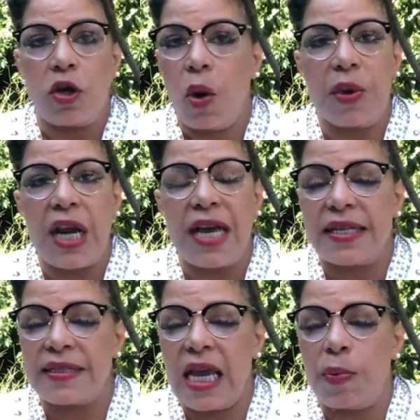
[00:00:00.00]
No, we're not
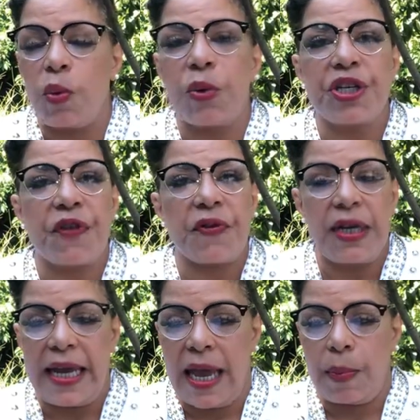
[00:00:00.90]
disabled, we're
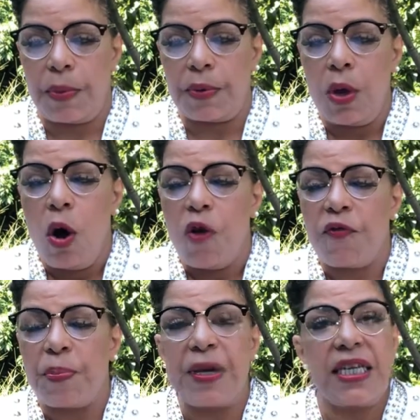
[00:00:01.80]
differently able.
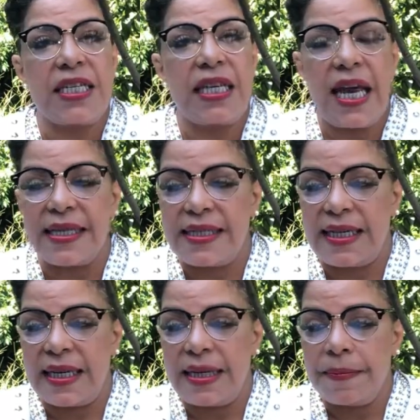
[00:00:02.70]
For
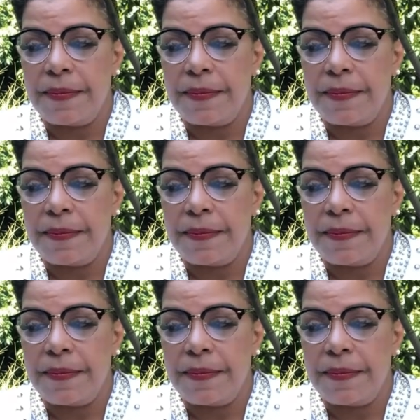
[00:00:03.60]
PTSD